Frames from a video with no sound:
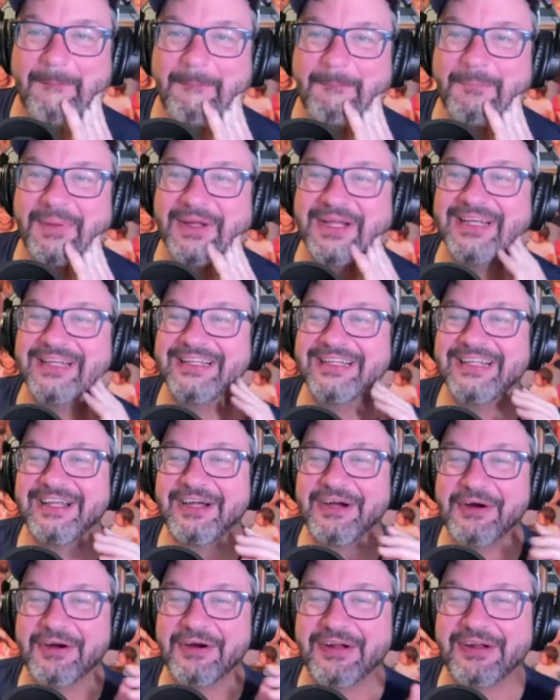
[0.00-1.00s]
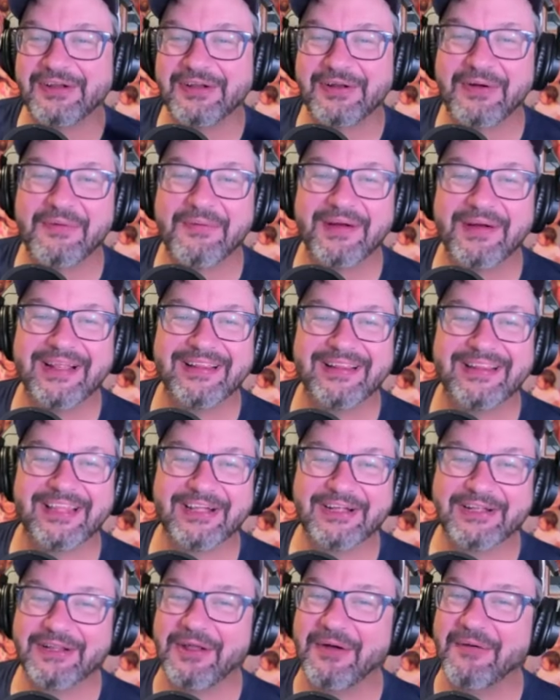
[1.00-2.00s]
But her Creepy. glowing, the
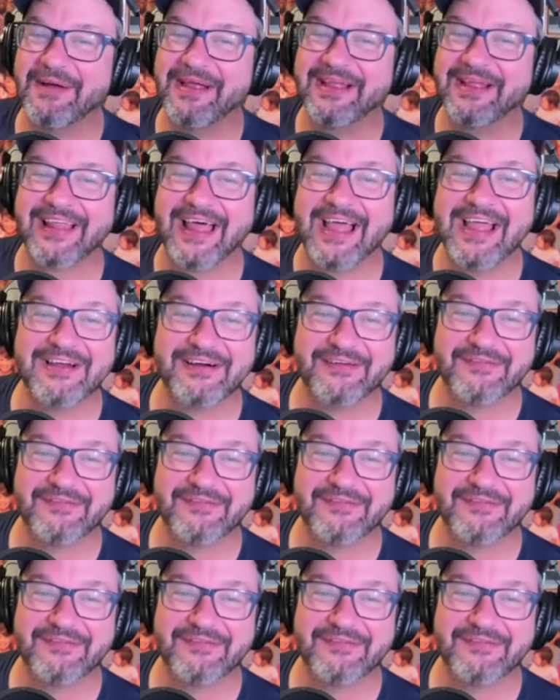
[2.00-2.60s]
glowing light